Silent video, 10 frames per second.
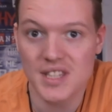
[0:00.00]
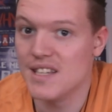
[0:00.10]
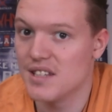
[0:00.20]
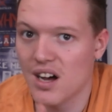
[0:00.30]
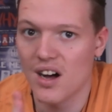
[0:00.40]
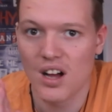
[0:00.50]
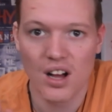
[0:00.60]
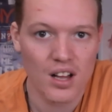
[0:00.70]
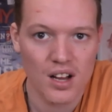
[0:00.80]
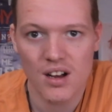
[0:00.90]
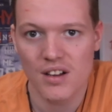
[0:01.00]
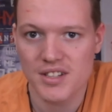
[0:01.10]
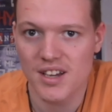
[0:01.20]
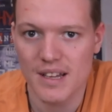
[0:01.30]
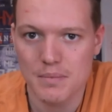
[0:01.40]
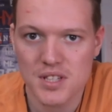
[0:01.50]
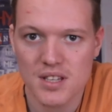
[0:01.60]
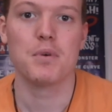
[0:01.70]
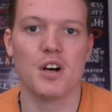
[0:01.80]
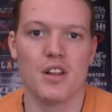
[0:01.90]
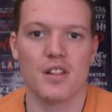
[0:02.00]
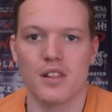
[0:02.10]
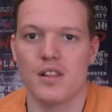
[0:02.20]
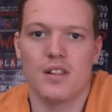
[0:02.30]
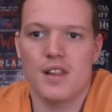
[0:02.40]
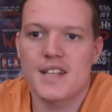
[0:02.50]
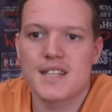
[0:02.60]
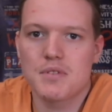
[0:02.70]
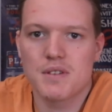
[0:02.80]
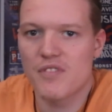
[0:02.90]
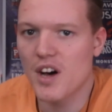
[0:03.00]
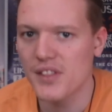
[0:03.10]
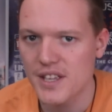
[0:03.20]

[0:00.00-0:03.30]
These are hard times, but let's have some fun.